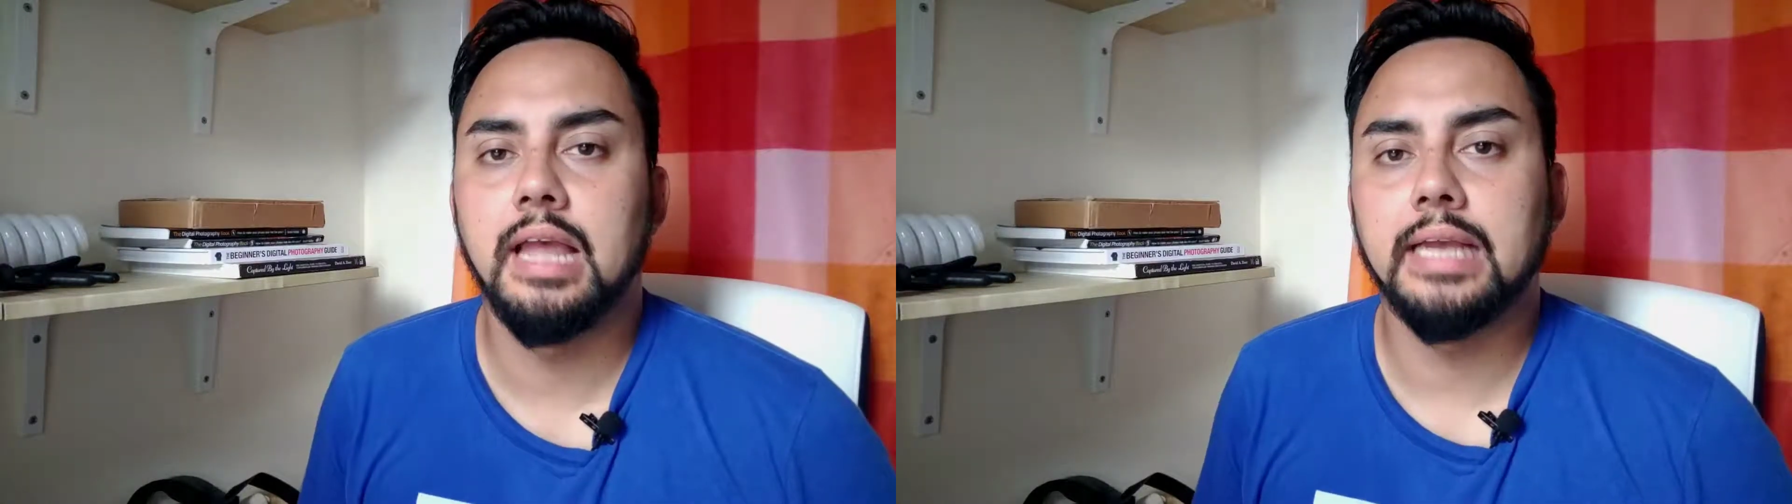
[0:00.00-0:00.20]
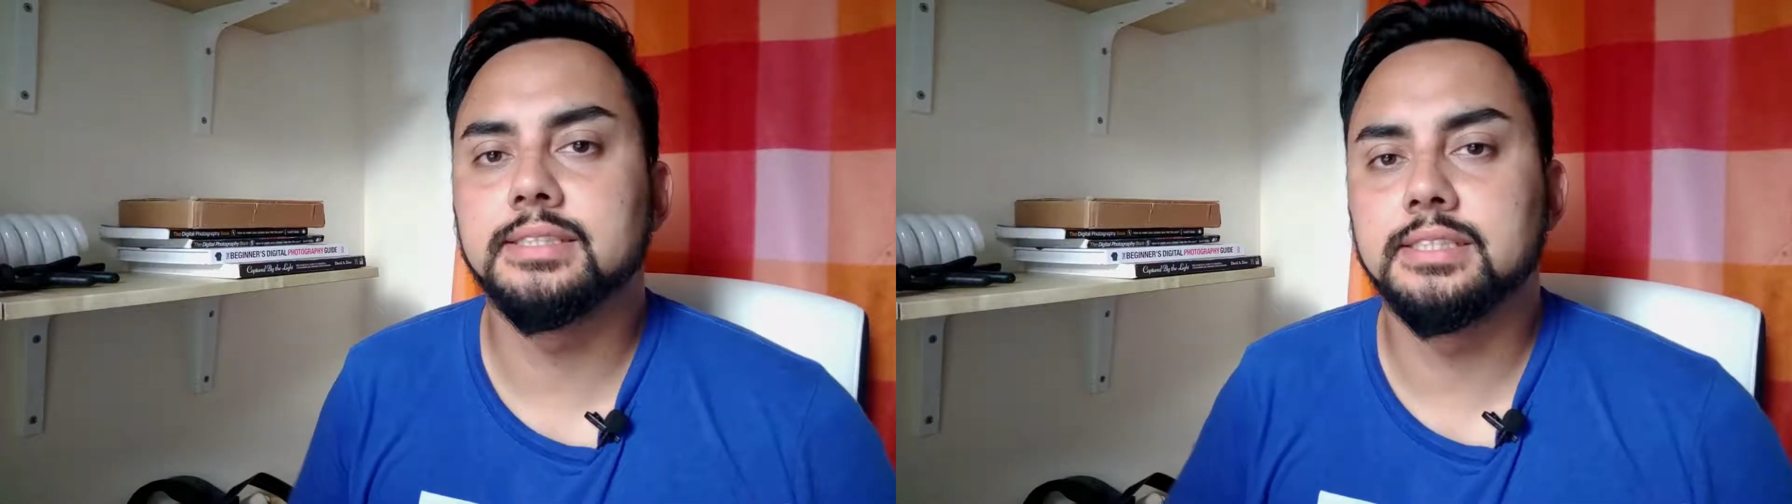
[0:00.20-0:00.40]

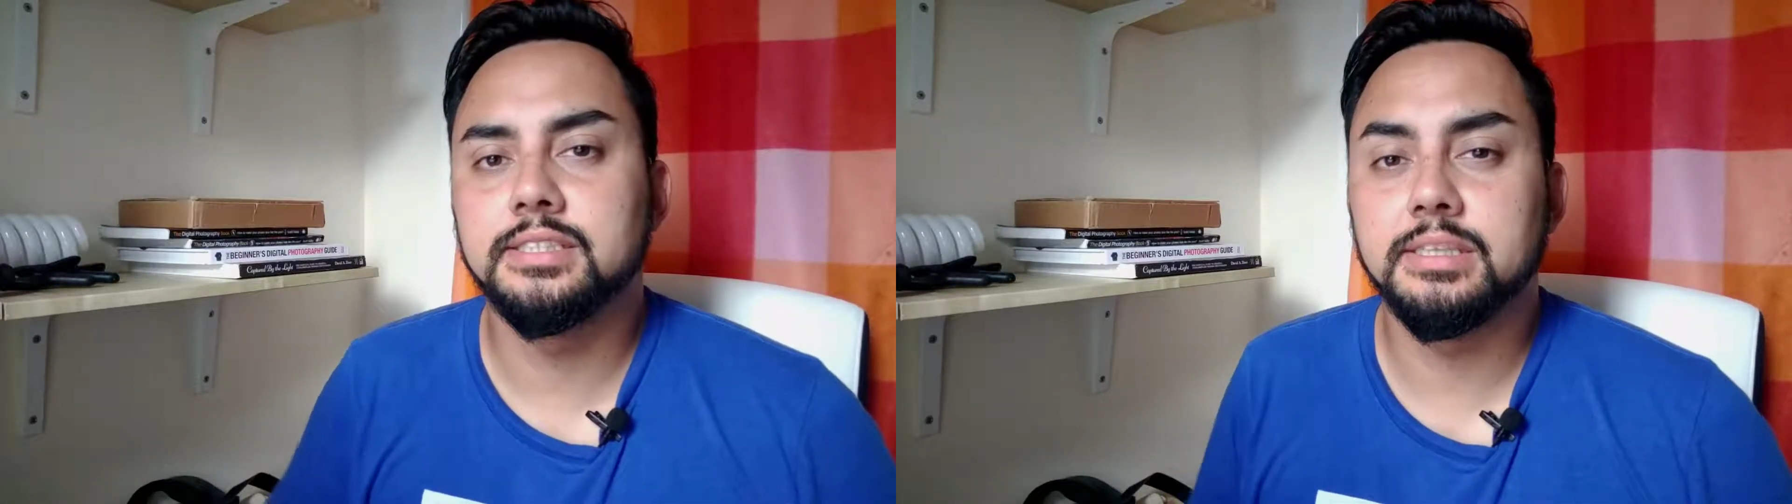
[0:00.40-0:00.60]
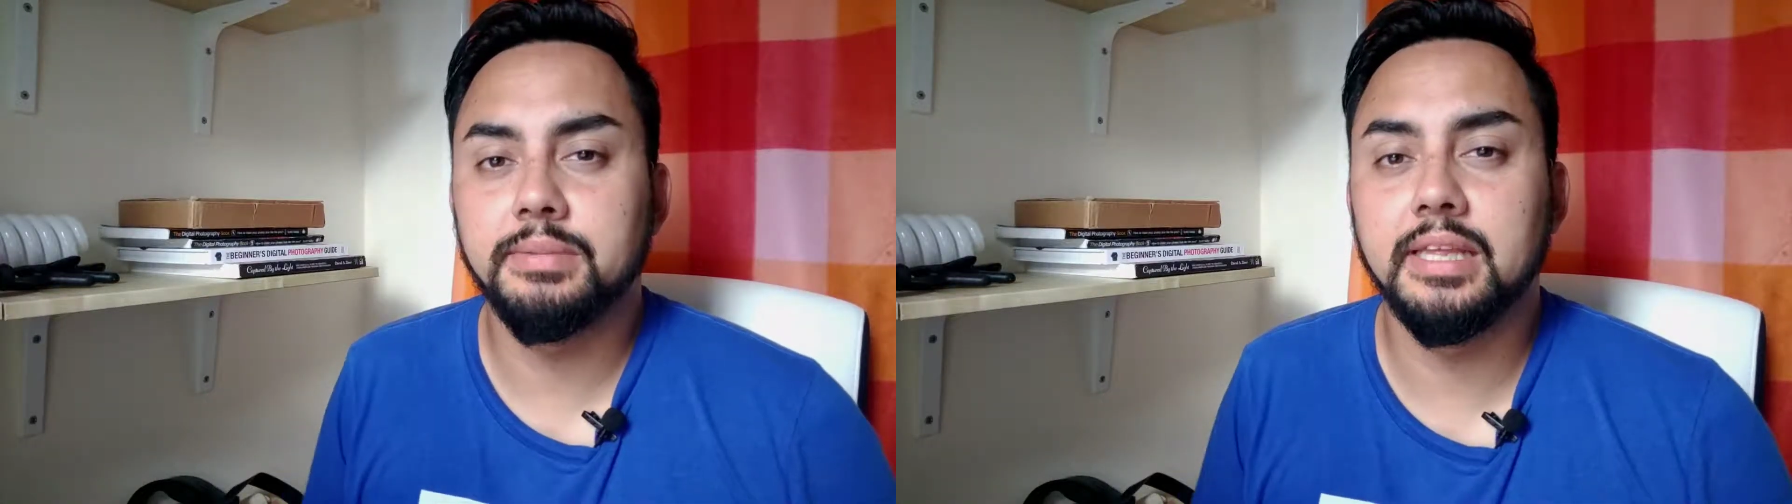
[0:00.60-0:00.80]
as this
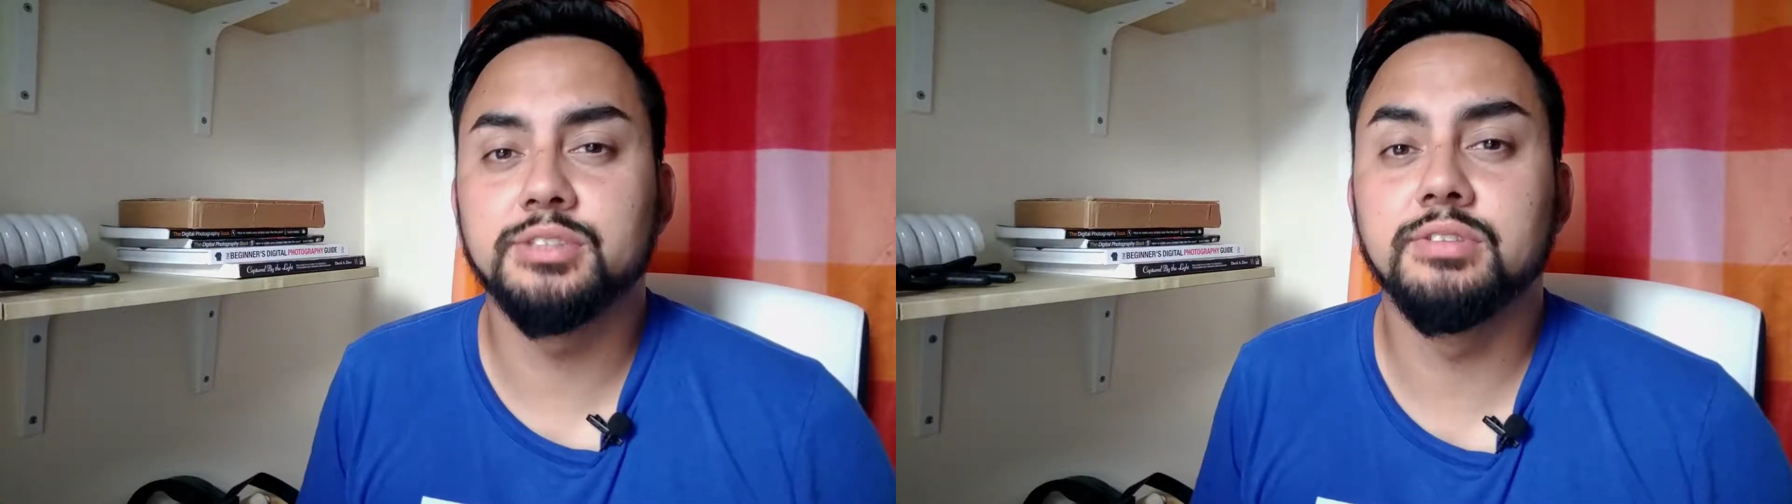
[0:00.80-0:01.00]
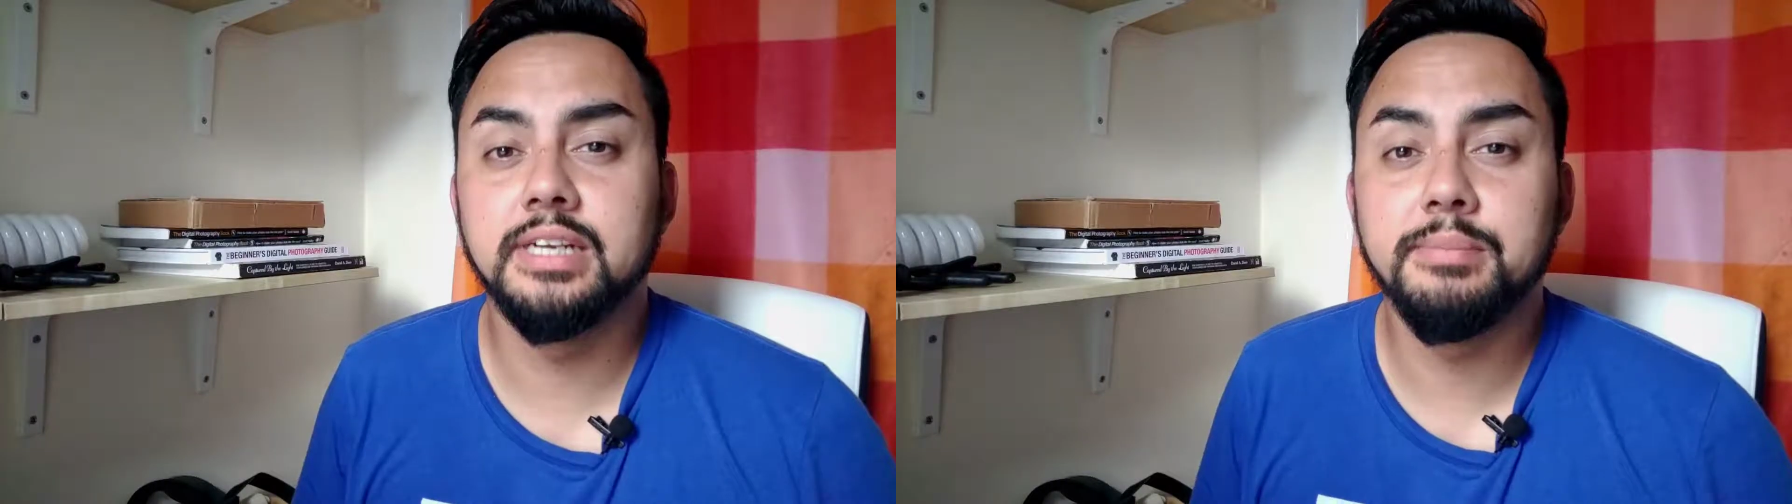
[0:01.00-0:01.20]
is something
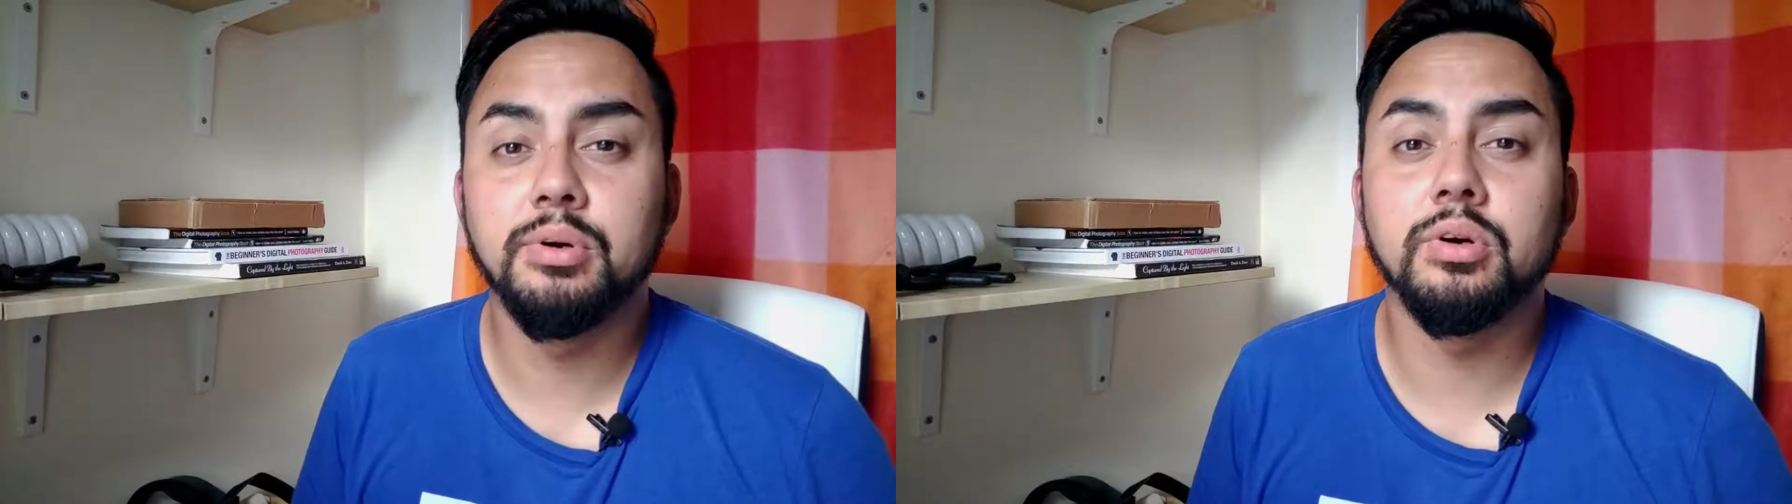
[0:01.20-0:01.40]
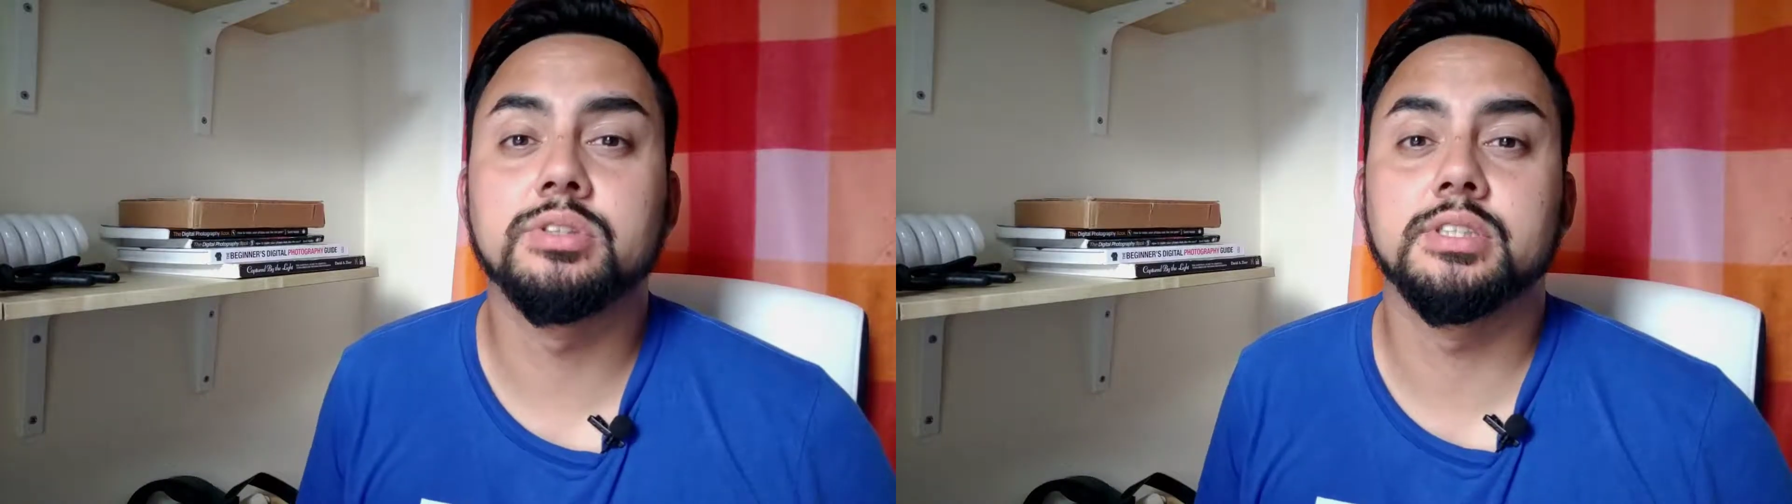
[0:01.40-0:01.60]
that's really
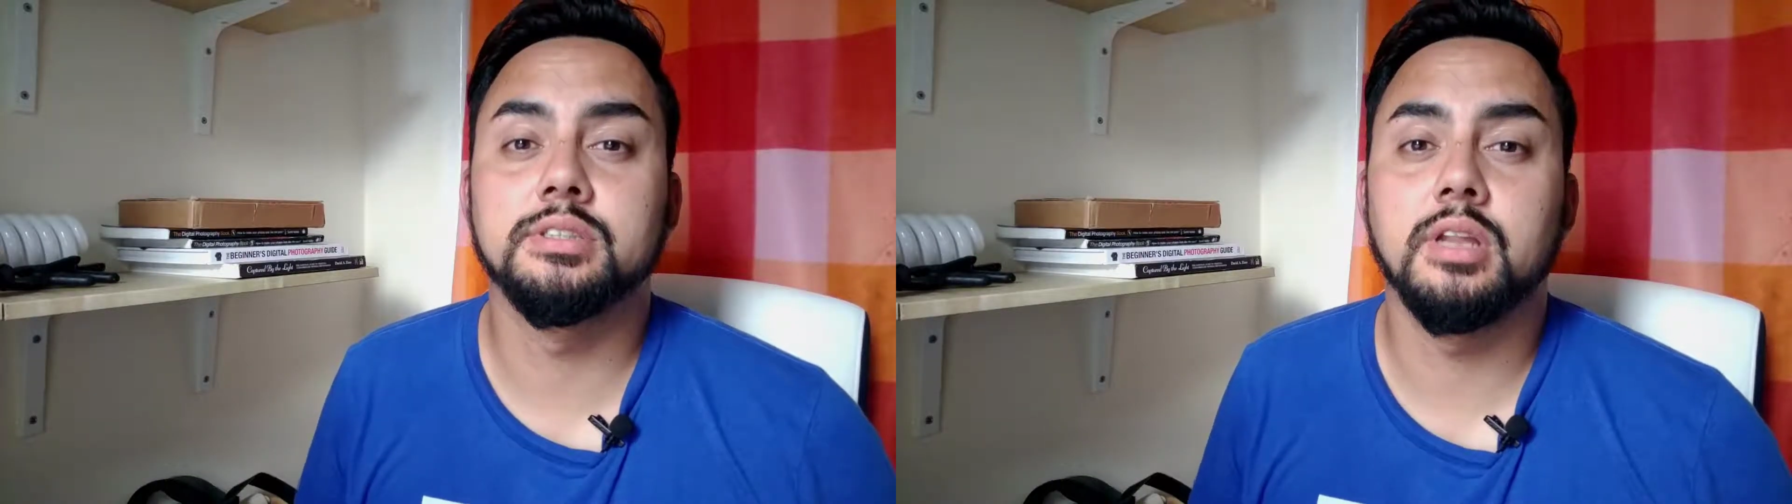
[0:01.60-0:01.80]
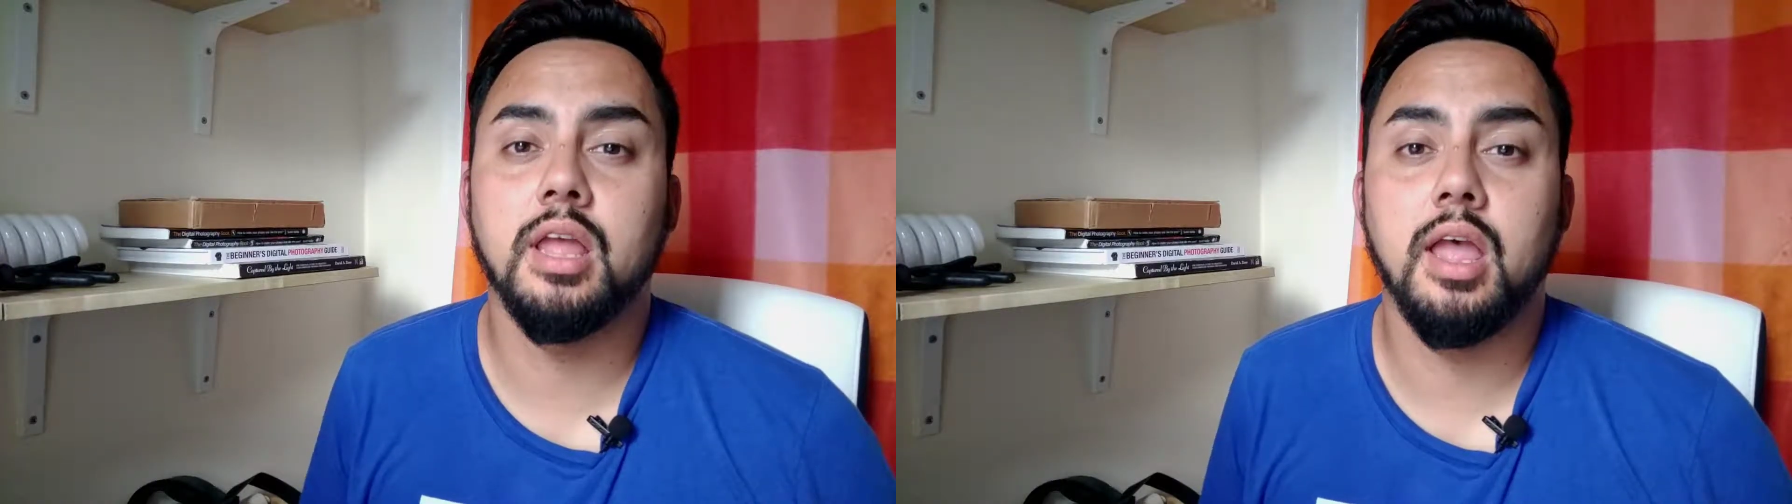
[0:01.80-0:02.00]
important,